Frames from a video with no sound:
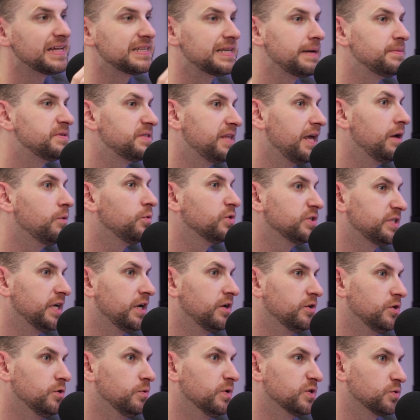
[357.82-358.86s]
a lot of times they will
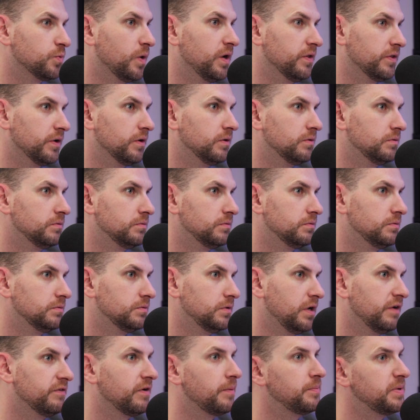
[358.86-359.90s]
tell you as well, though.
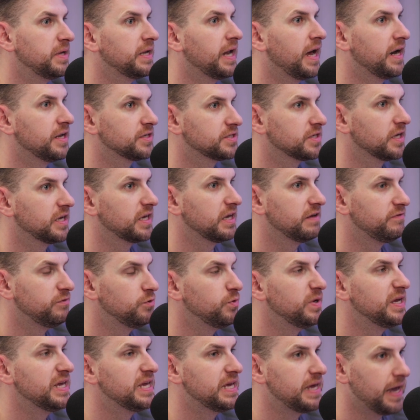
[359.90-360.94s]
Yeah, if I'm being honest, like if
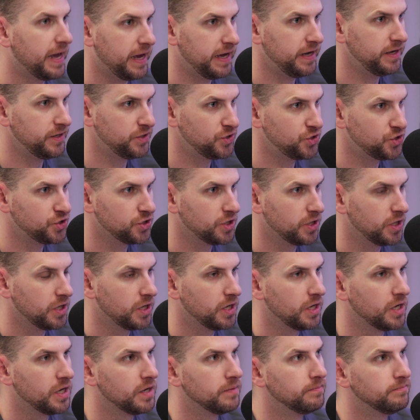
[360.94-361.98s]
you engage,
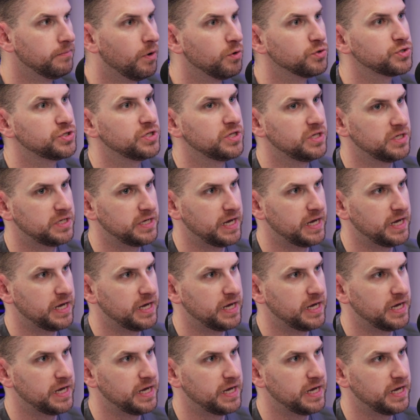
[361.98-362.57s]
most of the